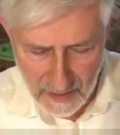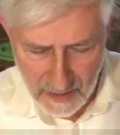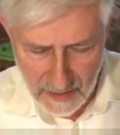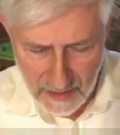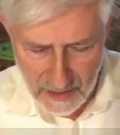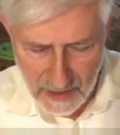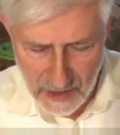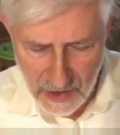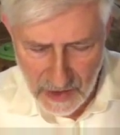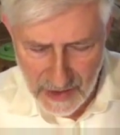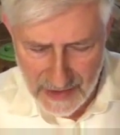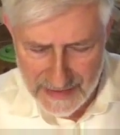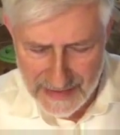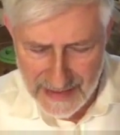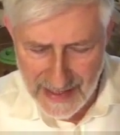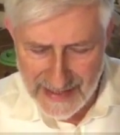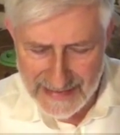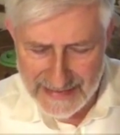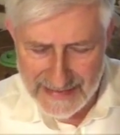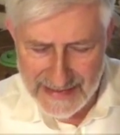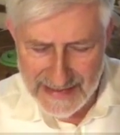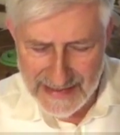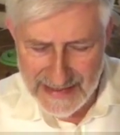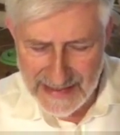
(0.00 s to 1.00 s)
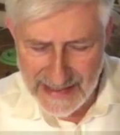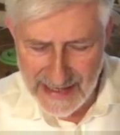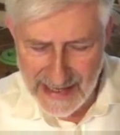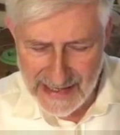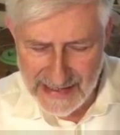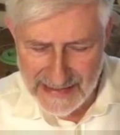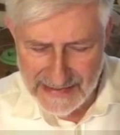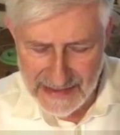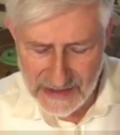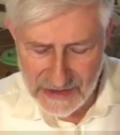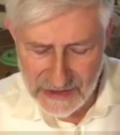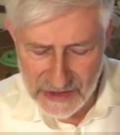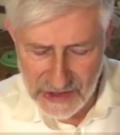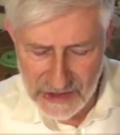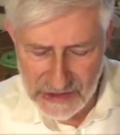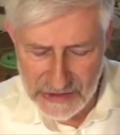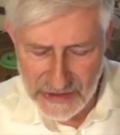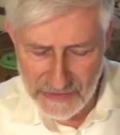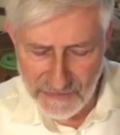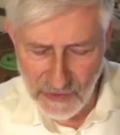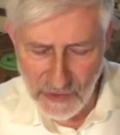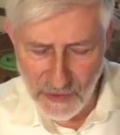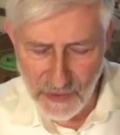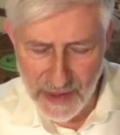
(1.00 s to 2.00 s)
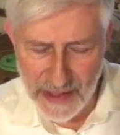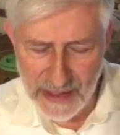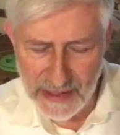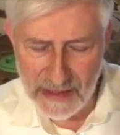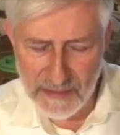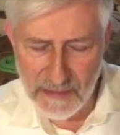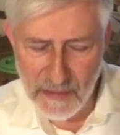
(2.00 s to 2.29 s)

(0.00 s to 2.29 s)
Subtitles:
Ki yadati es asher tevarech